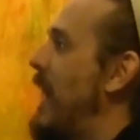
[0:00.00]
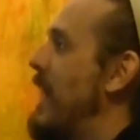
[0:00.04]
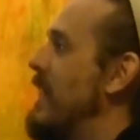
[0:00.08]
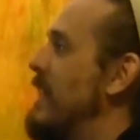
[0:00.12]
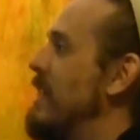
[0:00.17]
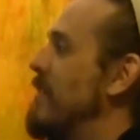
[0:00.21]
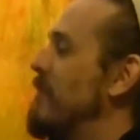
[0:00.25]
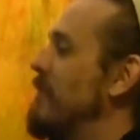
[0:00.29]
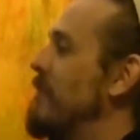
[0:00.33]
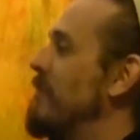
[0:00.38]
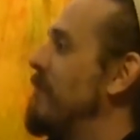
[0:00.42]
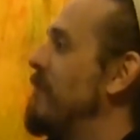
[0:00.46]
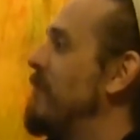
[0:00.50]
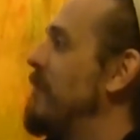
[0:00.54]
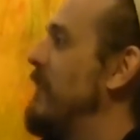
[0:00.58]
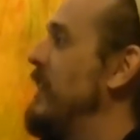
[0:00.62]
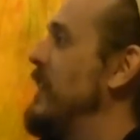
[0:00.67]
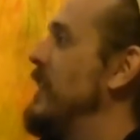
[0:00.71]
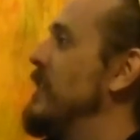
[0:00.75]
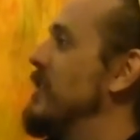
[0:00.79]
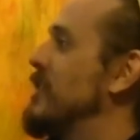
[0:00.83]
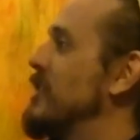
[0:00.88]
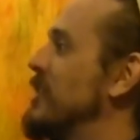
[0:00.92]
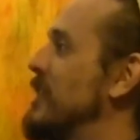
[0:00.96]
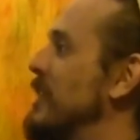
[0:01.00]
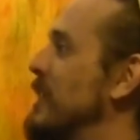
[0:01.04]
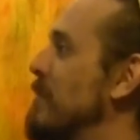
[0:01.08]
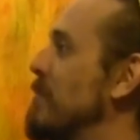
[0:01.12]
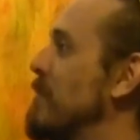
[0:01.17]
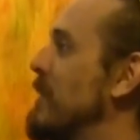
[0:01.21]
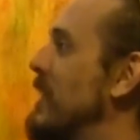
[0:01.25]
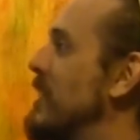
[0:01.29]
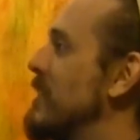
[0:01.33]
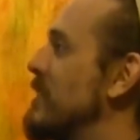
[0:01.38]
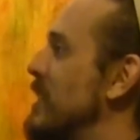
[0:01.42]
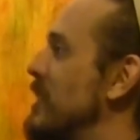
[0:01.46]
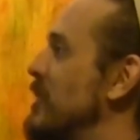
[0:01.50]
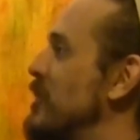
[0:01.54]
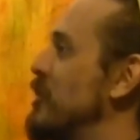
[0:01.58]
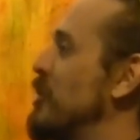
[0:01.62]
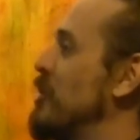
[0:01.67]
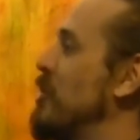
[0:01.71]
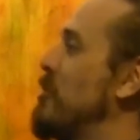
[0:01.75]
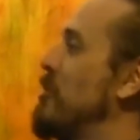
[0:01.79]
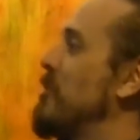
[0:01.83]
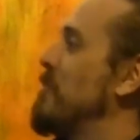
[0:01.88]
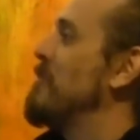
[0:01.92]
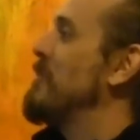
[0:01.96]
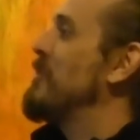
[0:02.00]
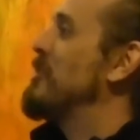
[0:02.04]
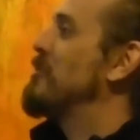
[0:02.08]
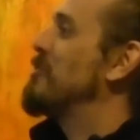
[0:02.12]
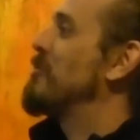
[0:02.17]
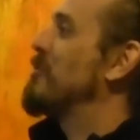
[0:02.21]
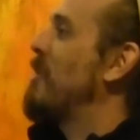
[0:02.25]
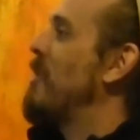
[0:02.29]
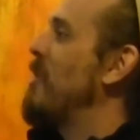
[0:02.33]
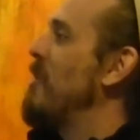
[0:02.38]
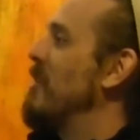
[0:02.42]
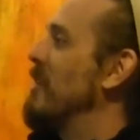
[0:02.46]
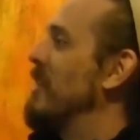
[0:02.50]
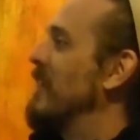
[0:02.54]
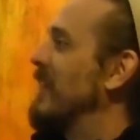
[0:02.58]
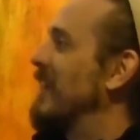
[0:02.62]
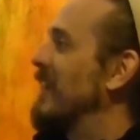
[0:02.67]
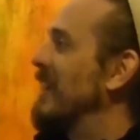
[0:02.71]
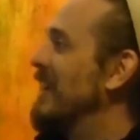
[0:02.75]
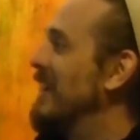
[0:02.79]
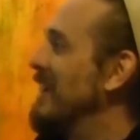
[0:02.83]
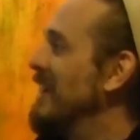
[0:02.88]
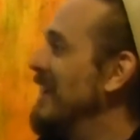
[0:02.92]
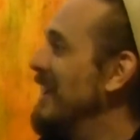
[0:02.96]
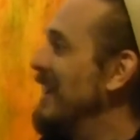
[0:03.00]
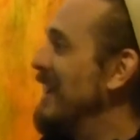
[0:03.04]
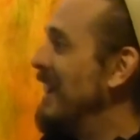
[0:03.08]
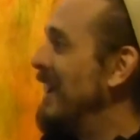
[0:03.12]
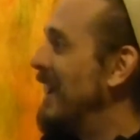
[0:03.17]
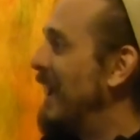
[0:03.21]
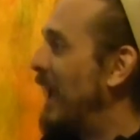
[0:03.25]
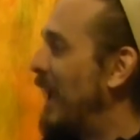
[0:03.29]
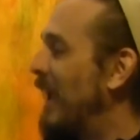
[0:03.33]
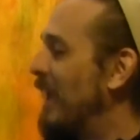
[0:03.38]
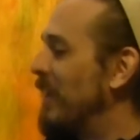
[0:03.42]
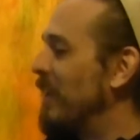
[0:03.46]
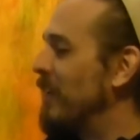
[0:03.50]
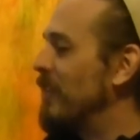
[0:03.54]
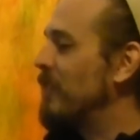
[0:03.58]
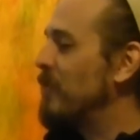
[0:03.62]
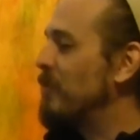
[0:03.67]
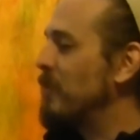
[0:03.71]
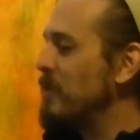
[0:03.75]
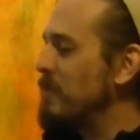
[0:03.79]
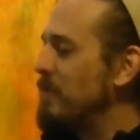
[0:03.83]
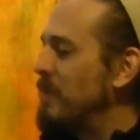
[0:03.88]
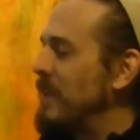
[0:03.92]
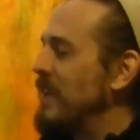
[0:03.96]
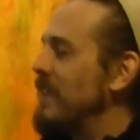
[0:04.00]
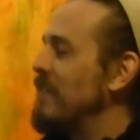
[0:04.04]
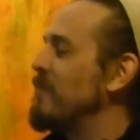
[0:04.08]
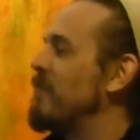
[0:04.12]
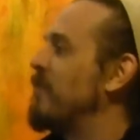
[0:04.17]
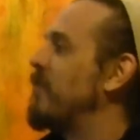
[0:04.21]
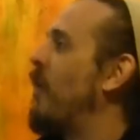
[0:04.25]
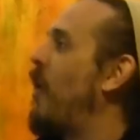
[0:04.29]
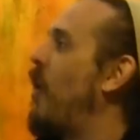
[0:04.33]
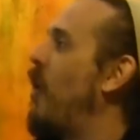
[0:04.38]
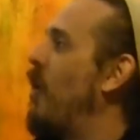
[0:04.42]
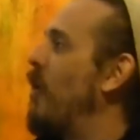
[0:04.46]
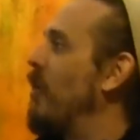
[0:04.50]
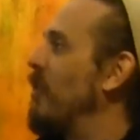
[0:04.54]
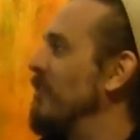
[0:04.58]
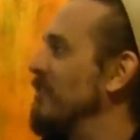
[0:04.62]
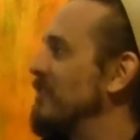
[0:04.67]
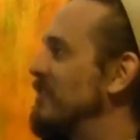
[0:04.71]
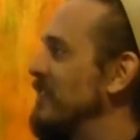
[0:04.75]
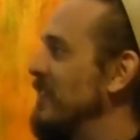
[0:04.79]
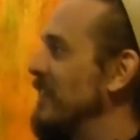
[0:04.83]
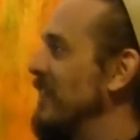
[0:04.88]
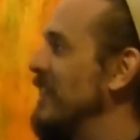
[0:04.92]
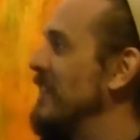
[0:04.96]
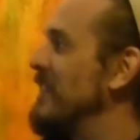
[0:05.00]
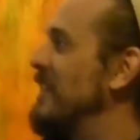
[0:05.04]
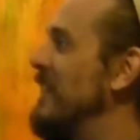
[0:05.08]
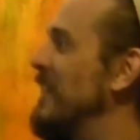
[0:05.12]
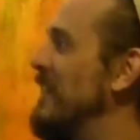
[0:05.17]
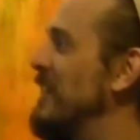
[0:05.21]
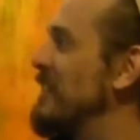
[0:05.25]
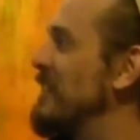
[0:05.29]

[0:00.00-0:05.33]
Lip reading: I even finished it because I showed them the drawing. And we've been involved in the